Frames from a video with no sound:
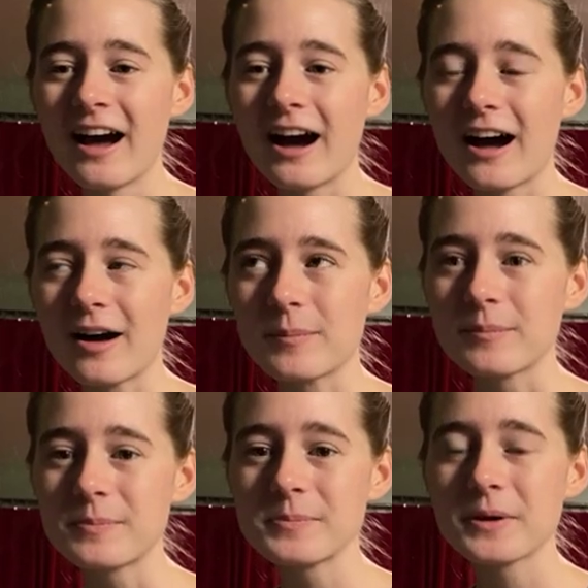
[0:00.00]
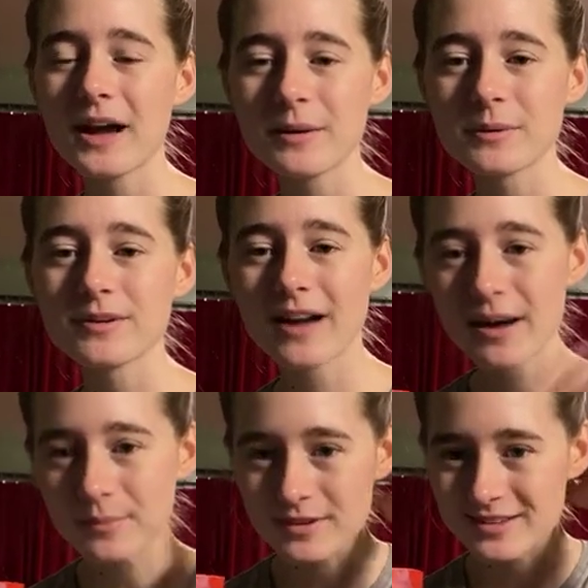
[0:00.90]
But I
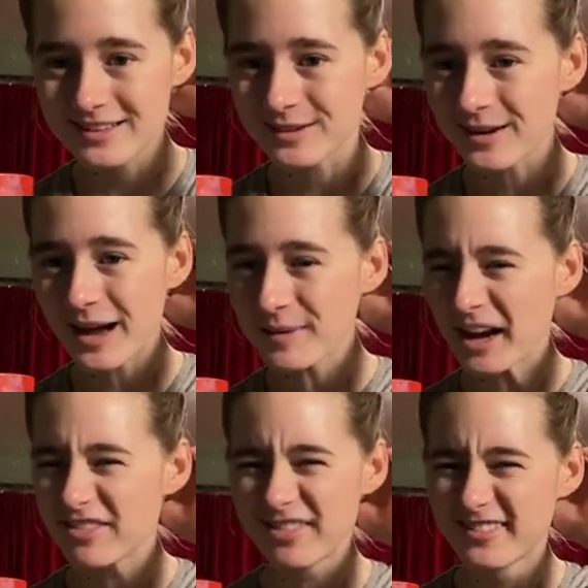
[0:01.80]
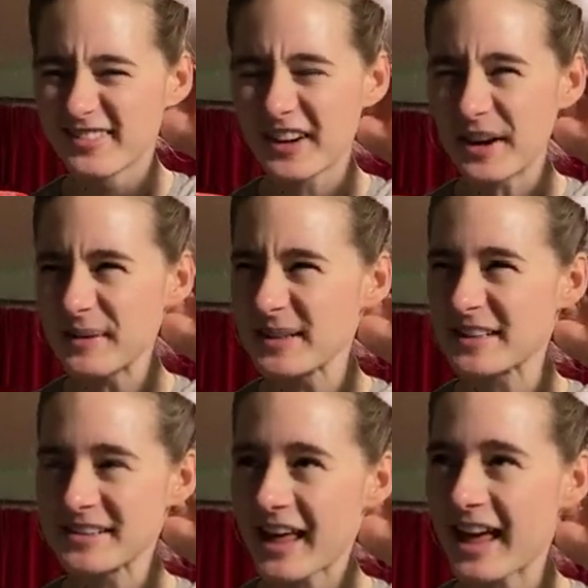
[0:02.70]
would, you know, I'm kind of always
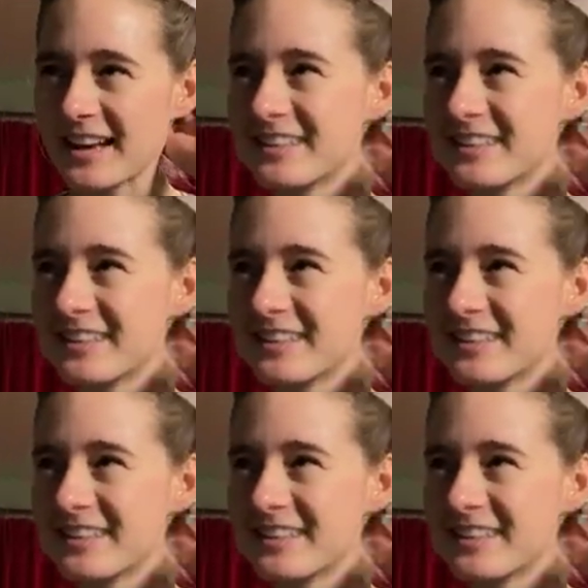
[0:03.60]
on that